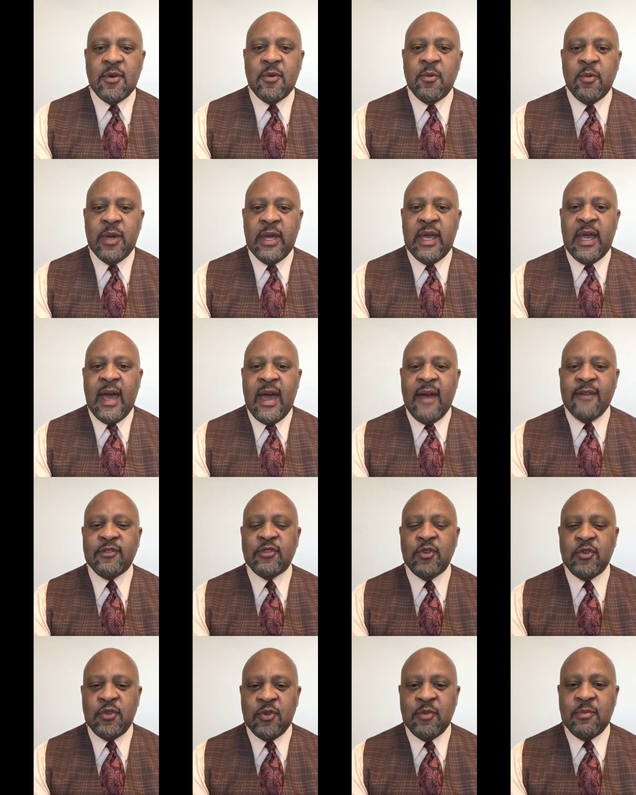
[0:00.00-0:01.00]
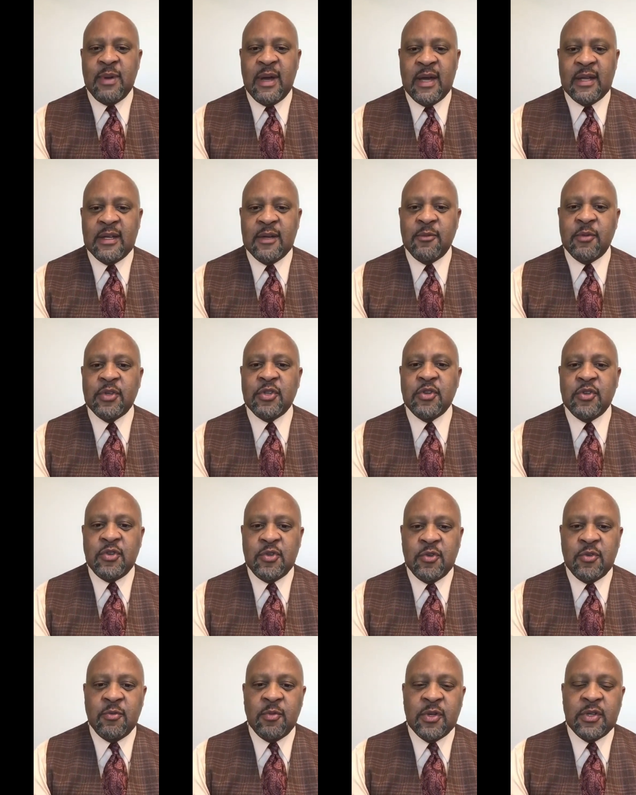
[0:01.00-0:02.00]
So we have to do better. When
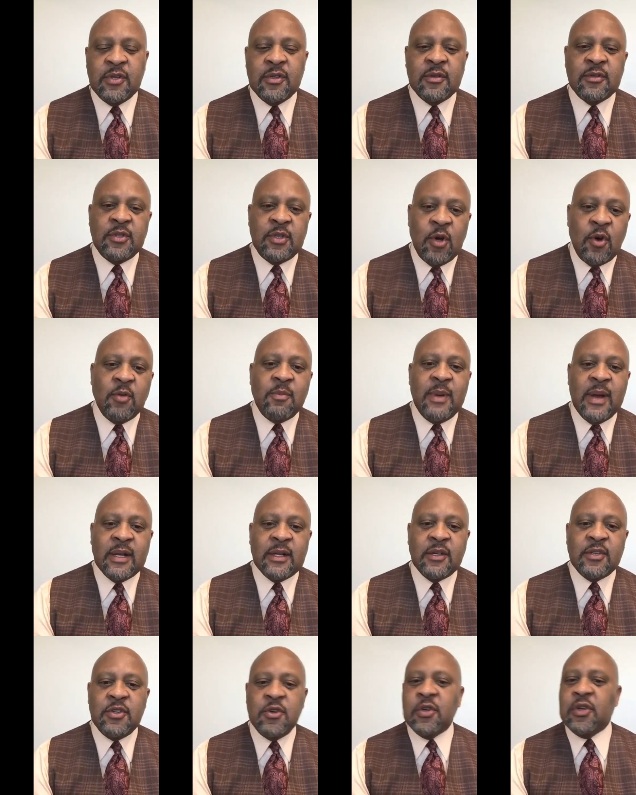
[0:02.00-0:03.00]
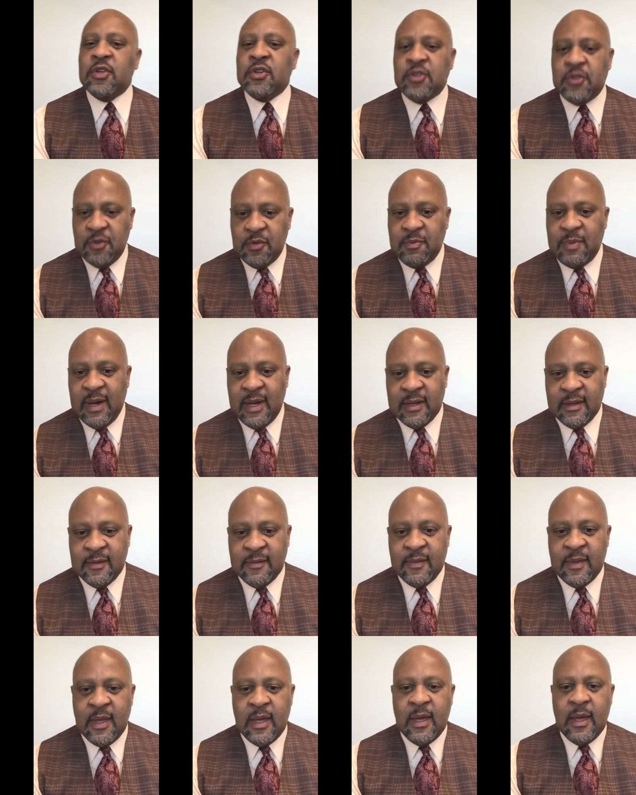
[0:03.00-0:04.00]
you do, when you know better, you can do
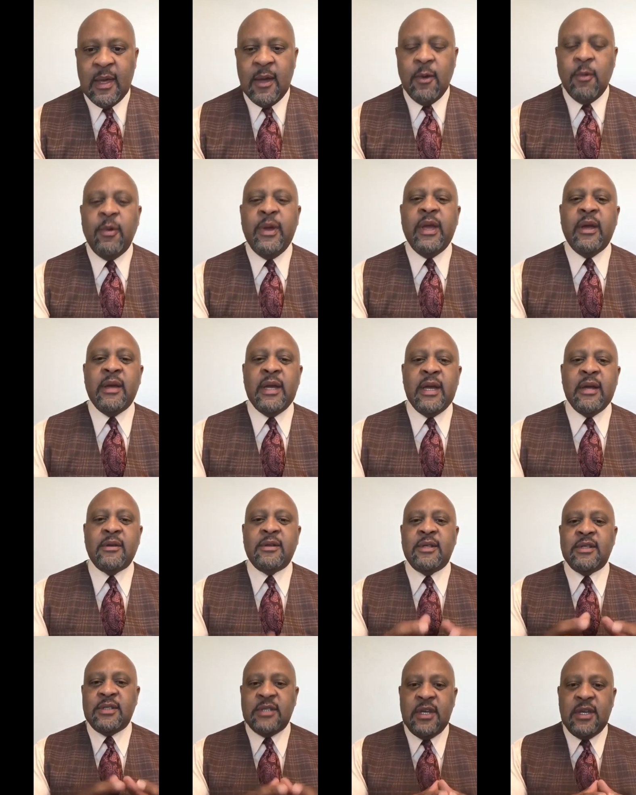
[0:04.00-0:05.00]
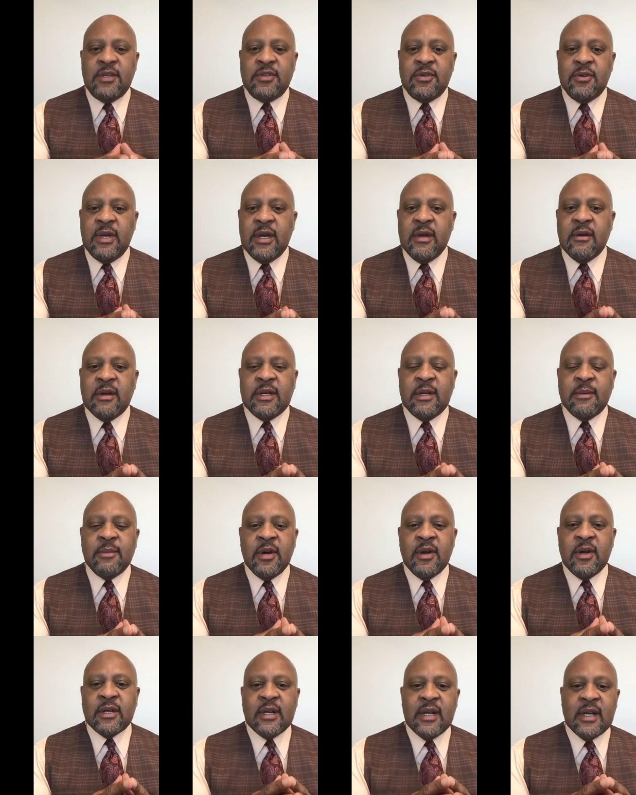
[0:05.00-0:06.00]
better. We are here to teach you here
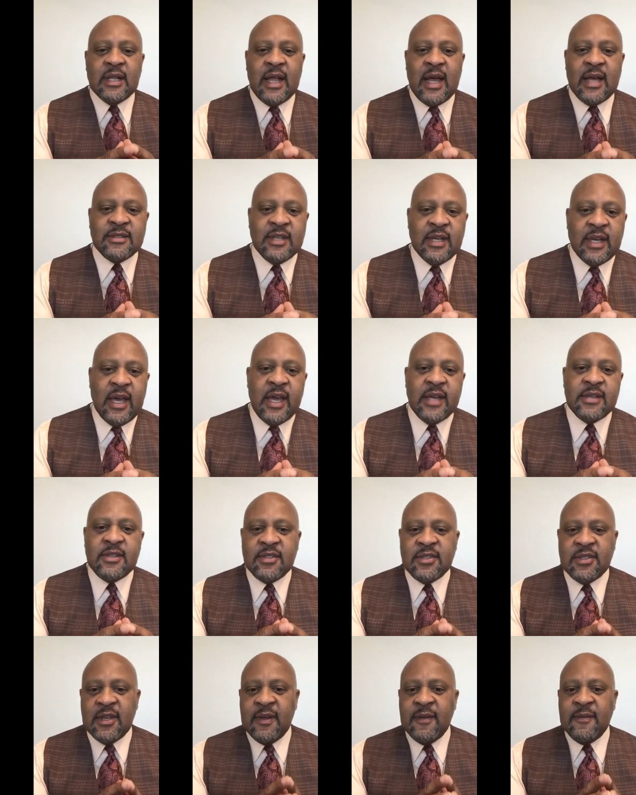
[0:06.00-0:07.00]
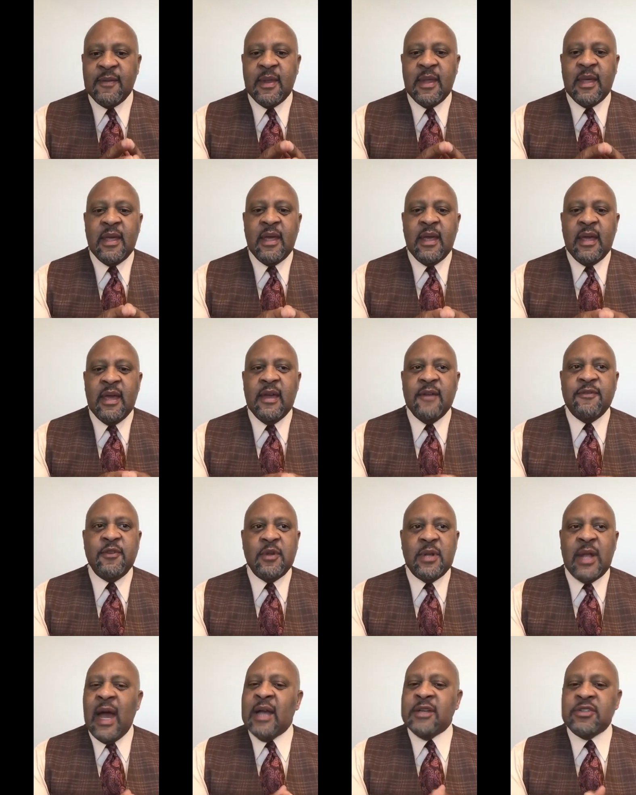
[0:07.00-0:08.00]
at American Classic Agency.
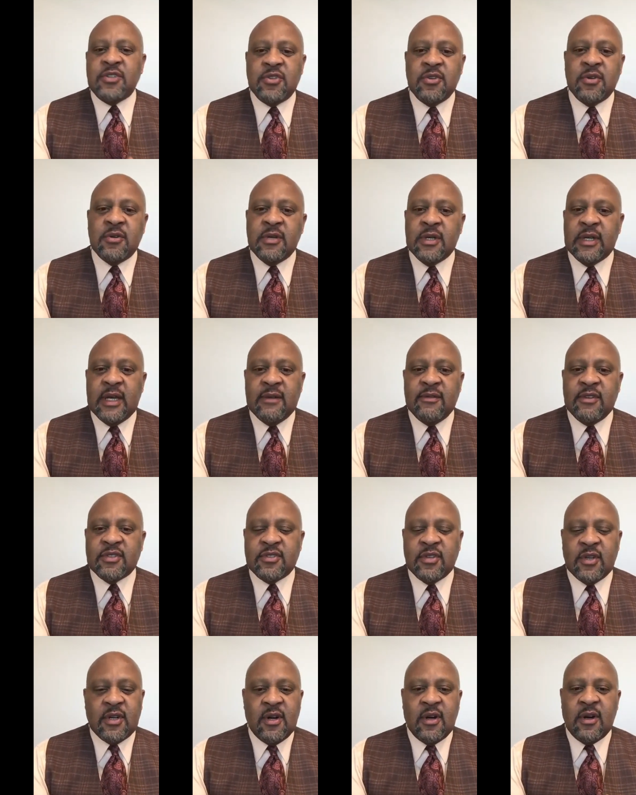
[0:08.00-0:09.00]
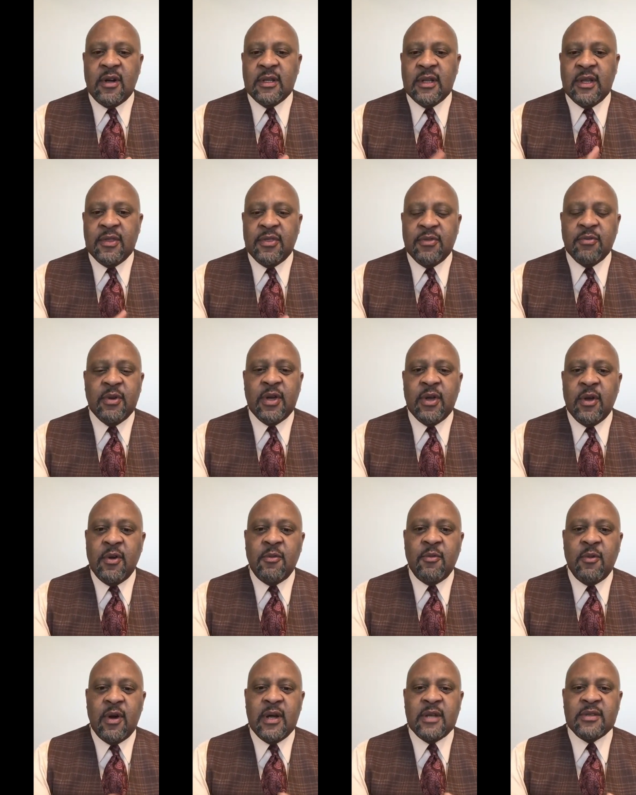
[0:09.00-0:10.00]
If you're not sure, give us a call at
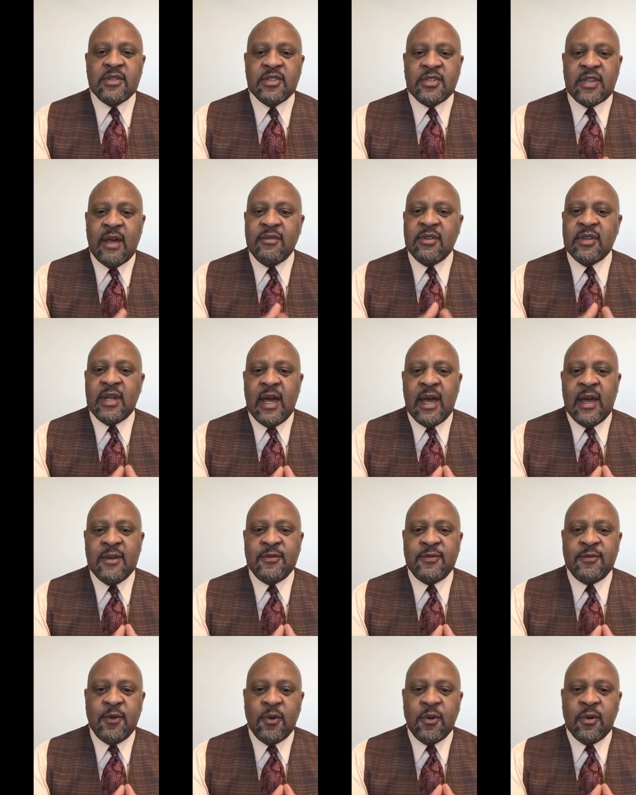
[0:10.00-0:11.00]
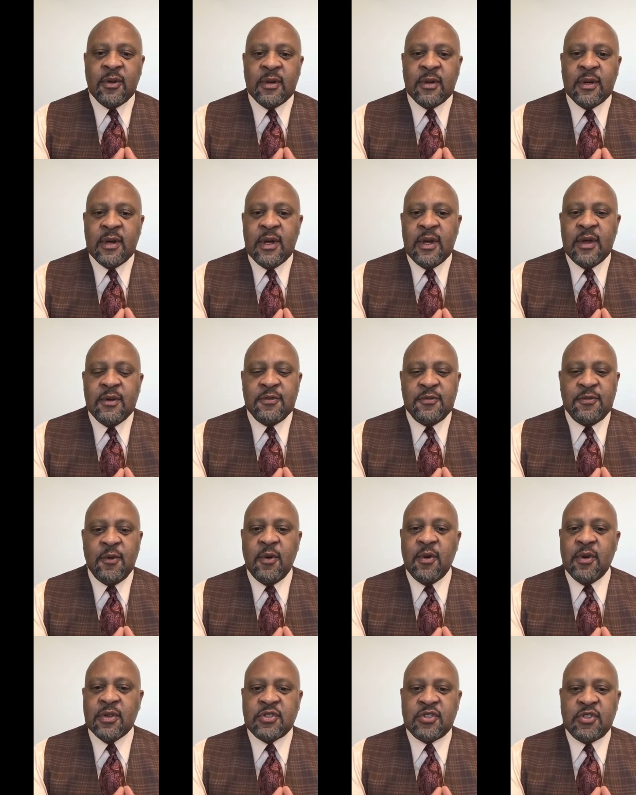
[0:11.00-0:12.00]
three oh one, seven nine four,
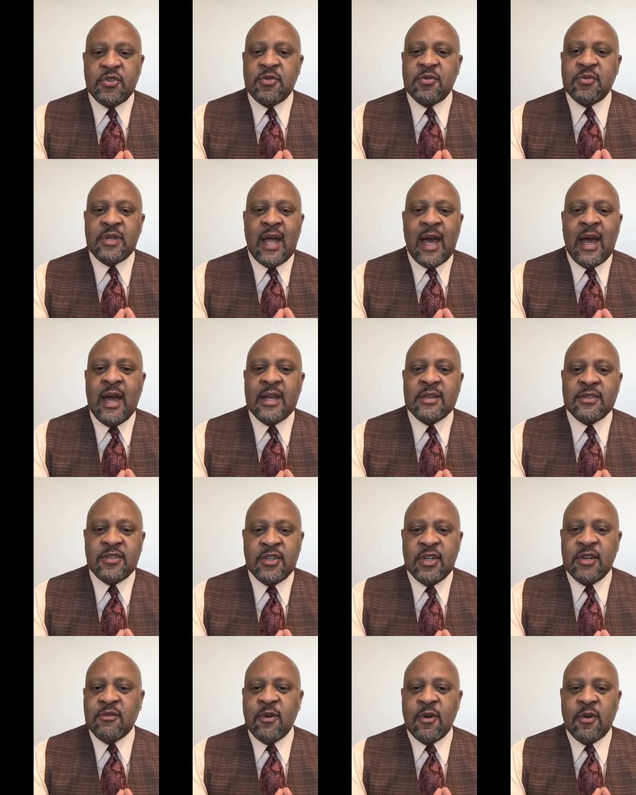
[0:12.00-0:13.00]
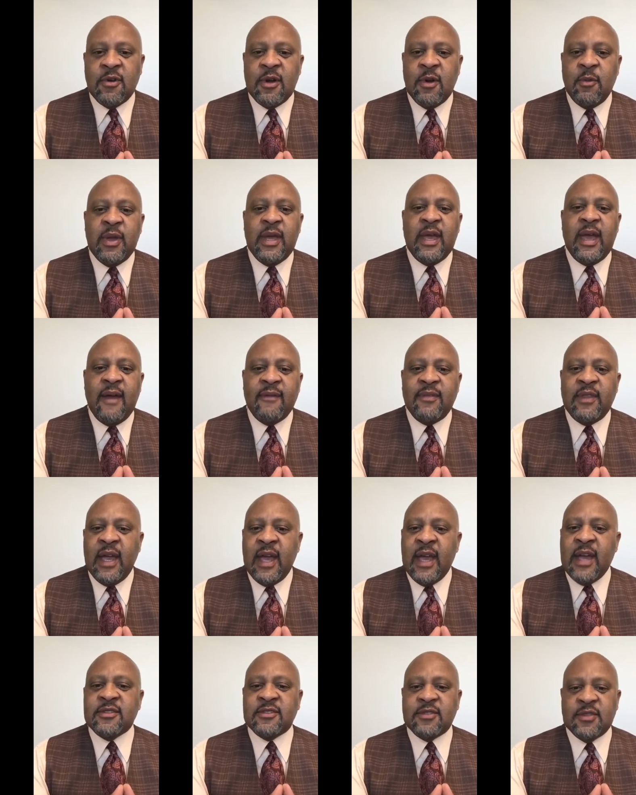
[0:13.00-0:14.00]
four two nine zero, and we
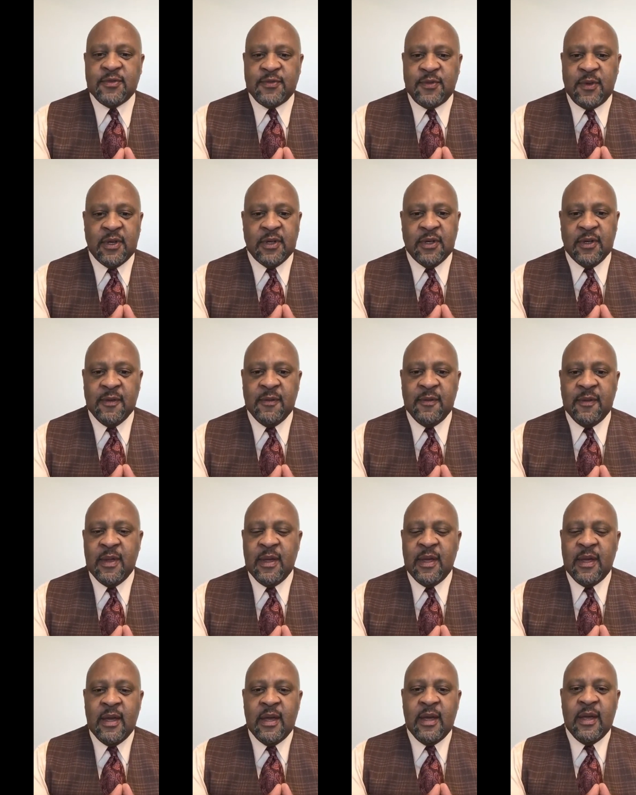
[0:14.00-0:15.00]
have the answers for you.